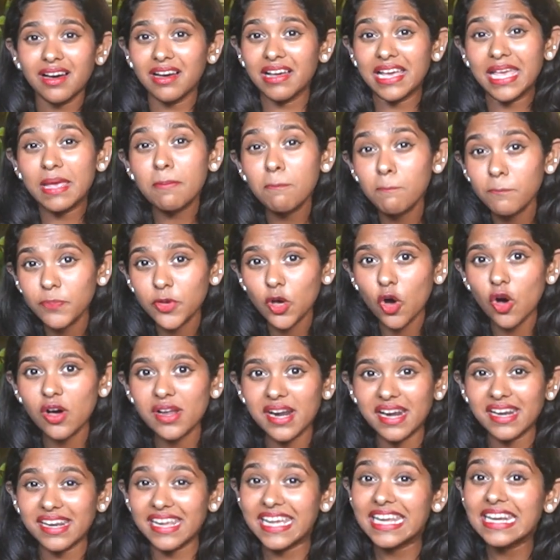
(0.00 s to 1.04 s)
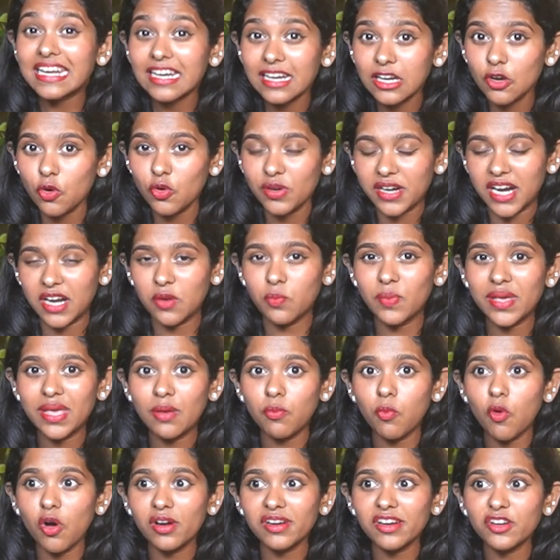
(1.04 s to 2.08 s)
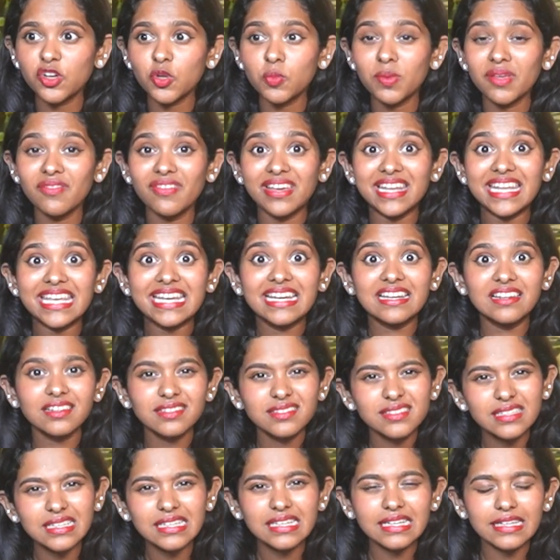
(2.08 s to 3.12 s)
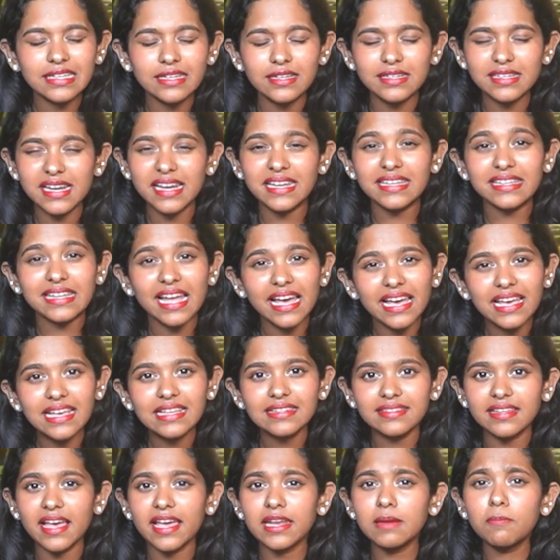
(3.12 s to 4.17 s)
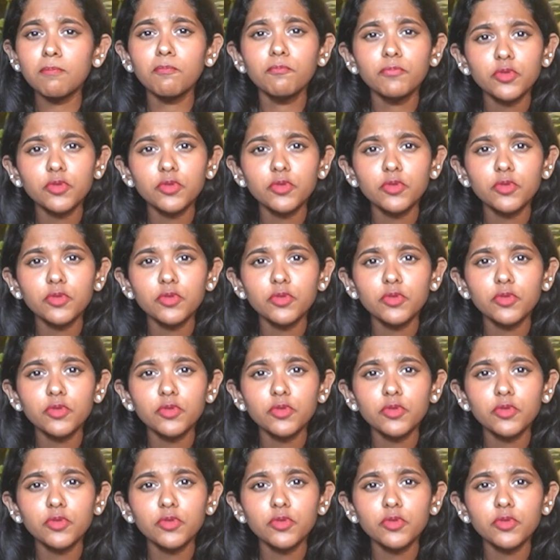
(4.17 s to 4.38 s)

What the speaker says: impure or included. We want it to be very crystal clear and nice and